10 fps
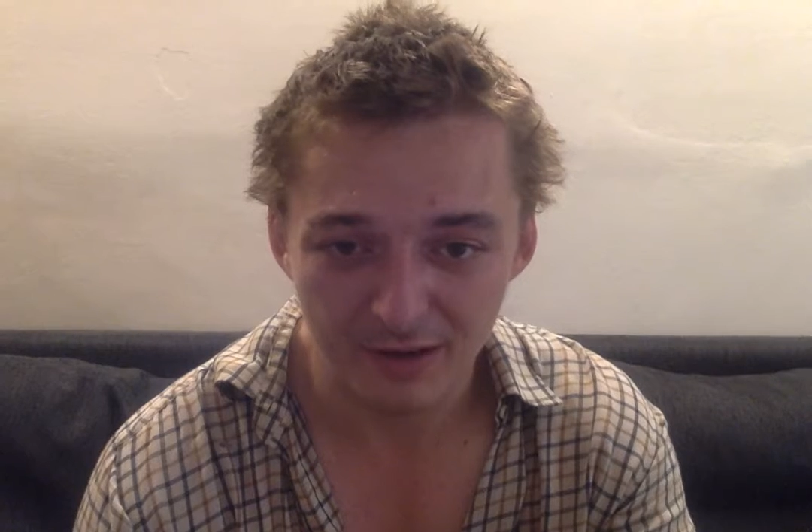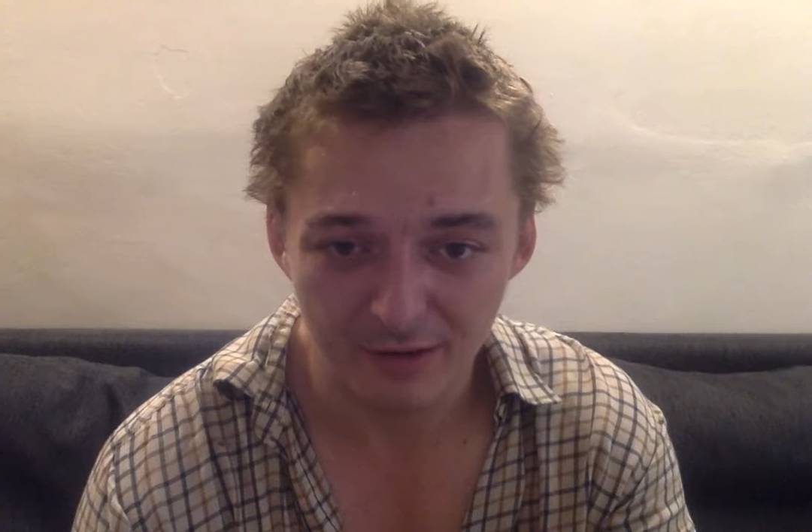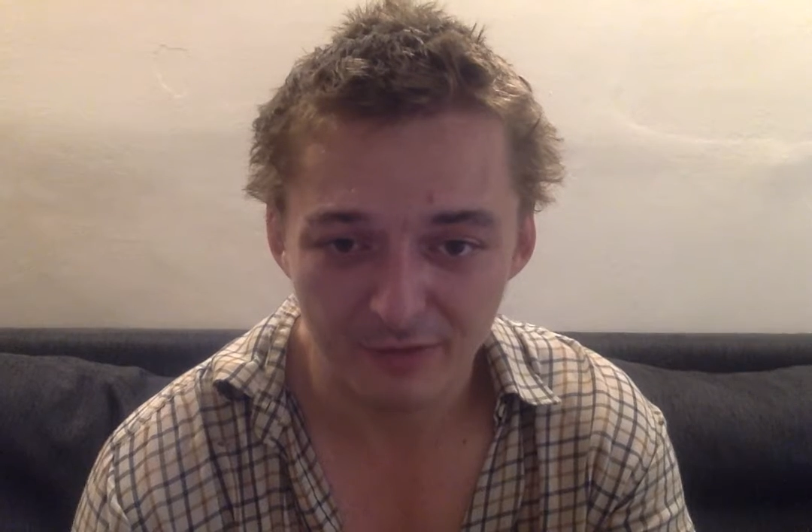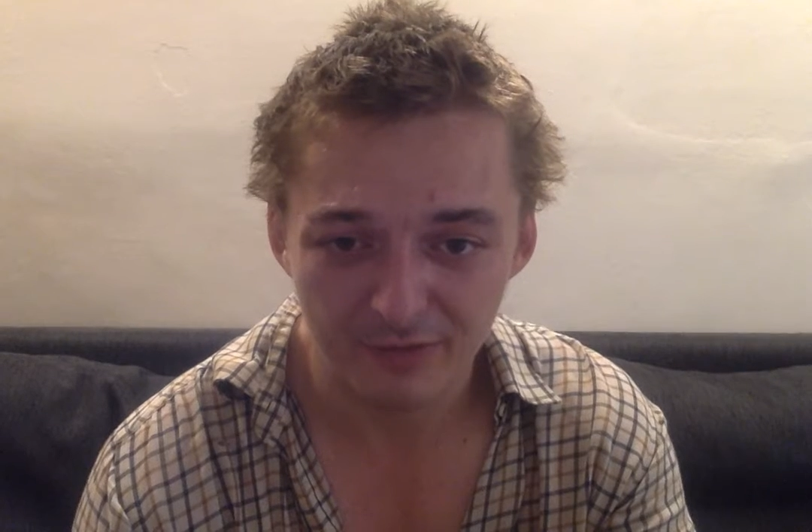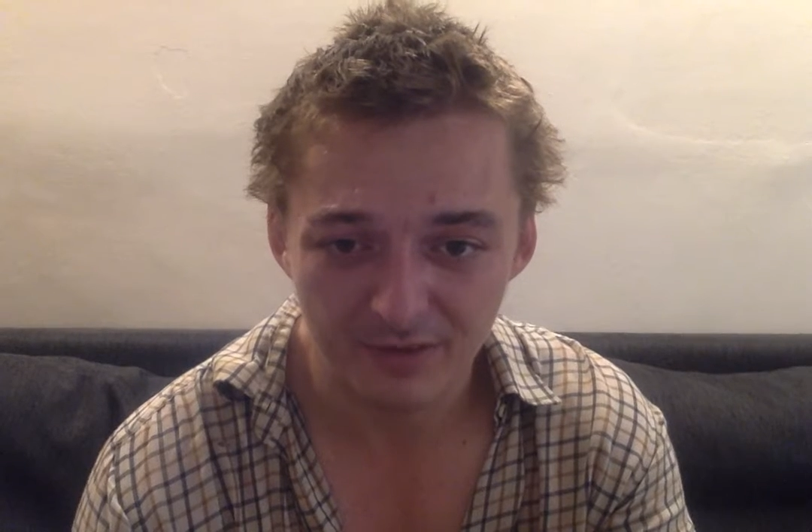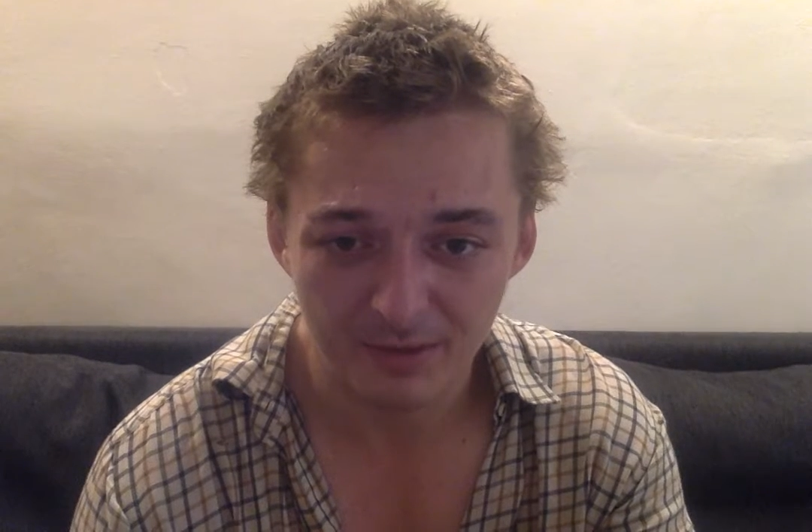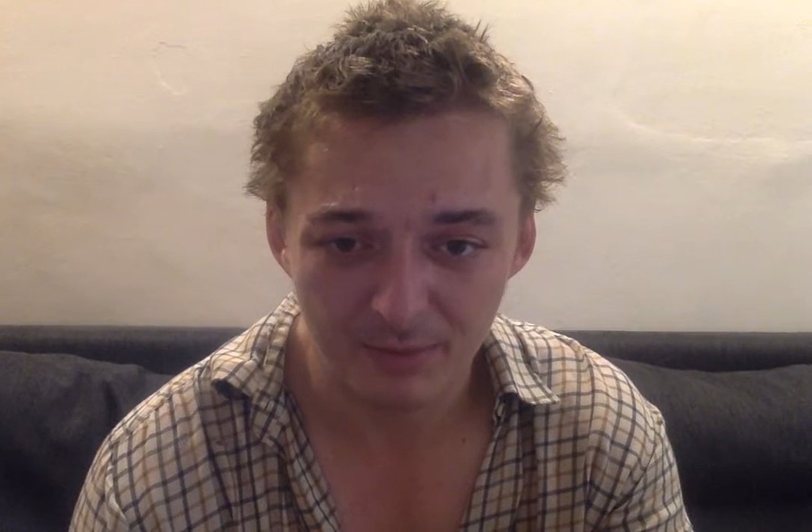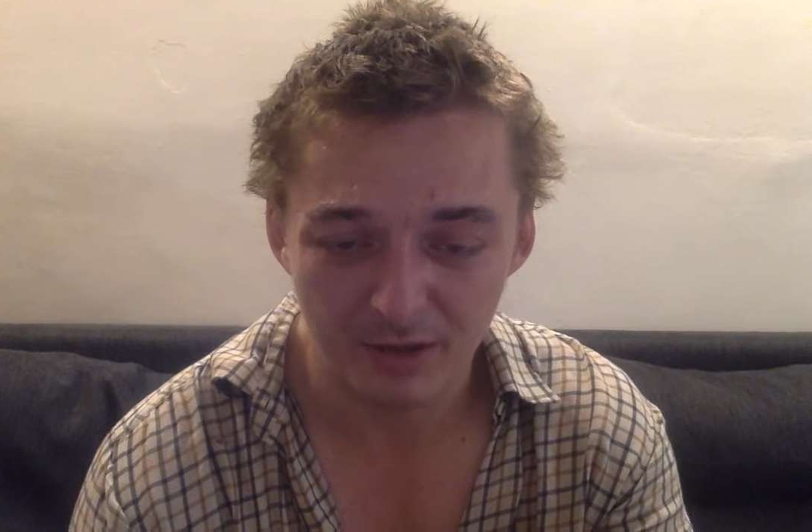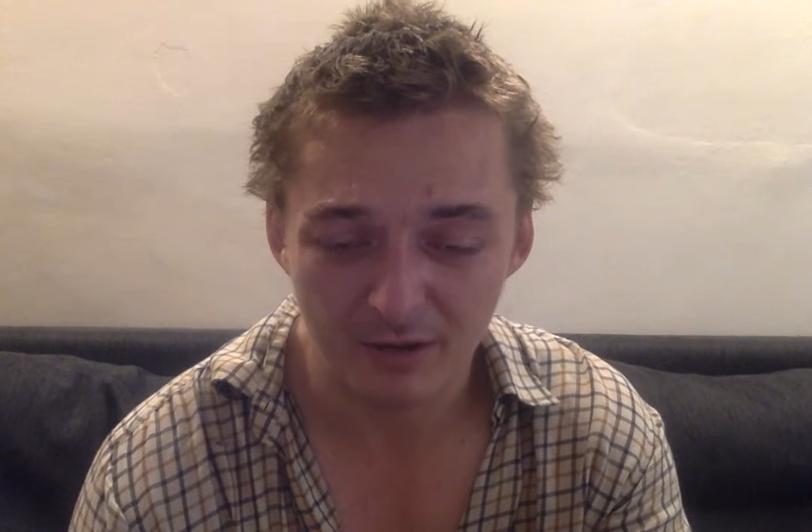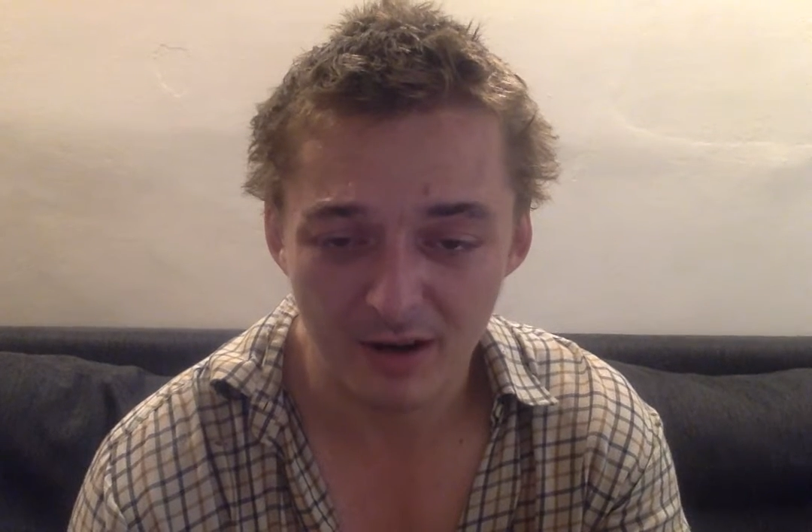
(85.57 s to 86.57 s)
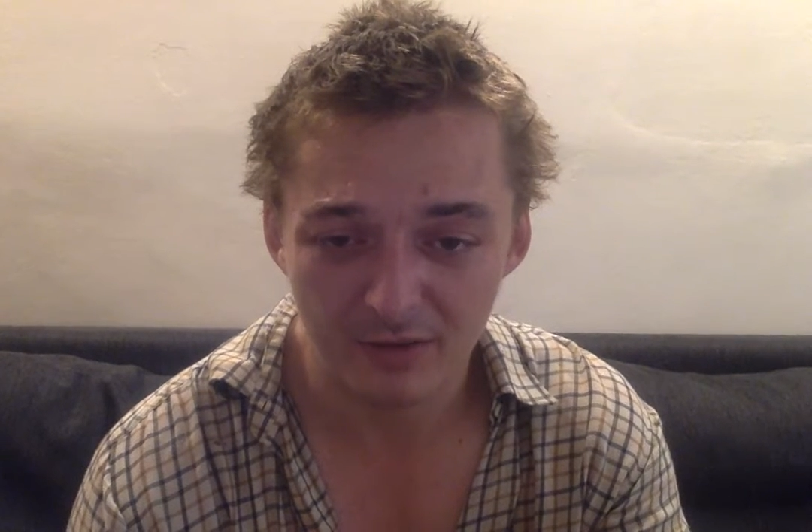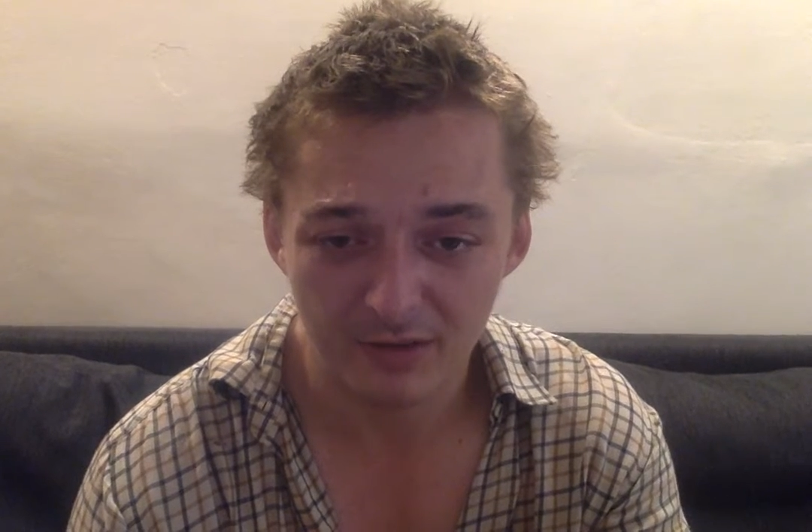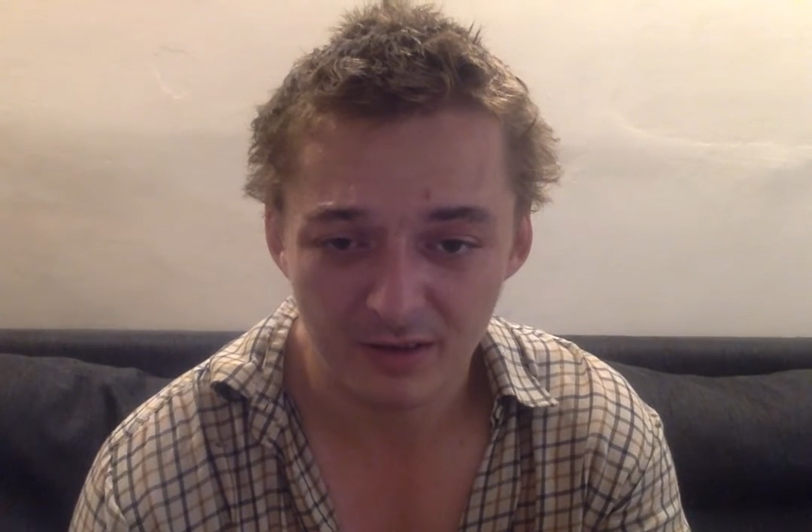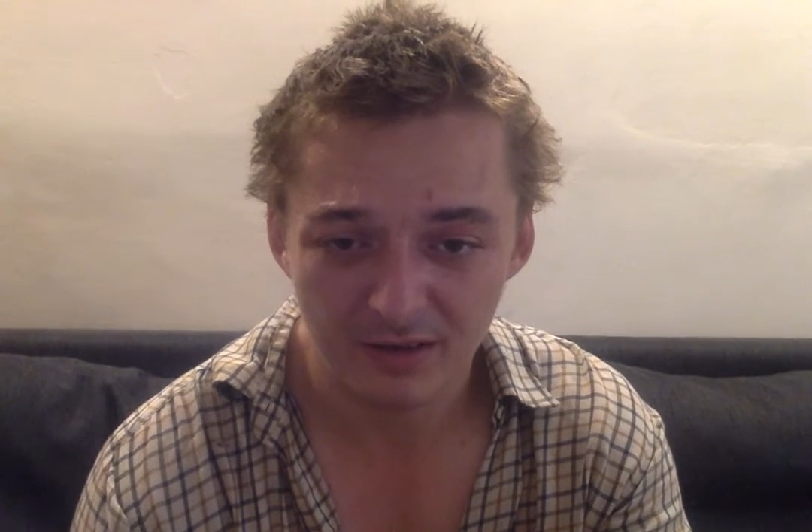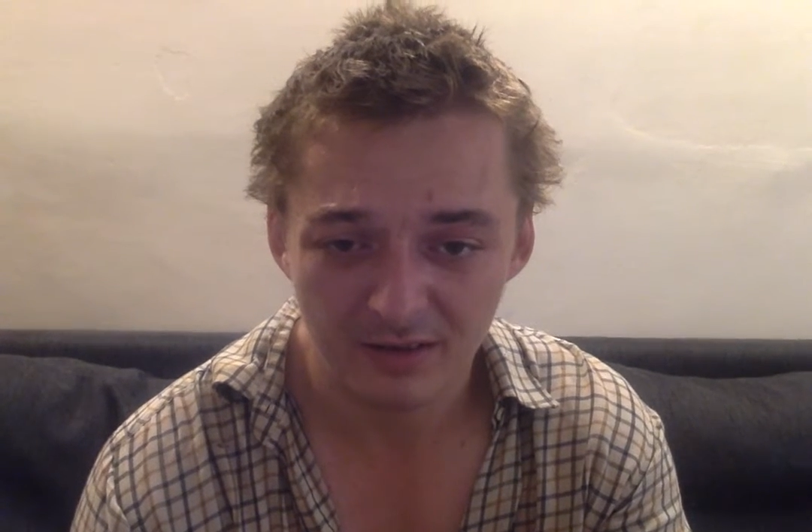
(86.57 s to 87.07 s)
laugh to be
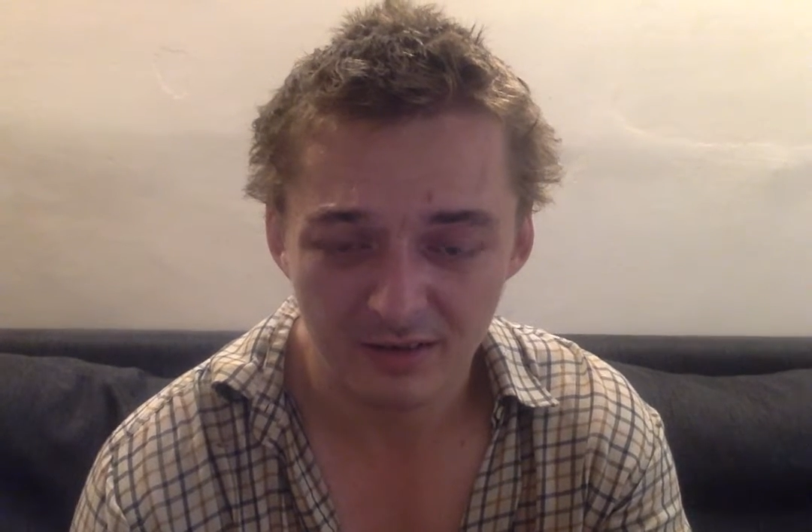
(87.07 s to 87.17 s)
around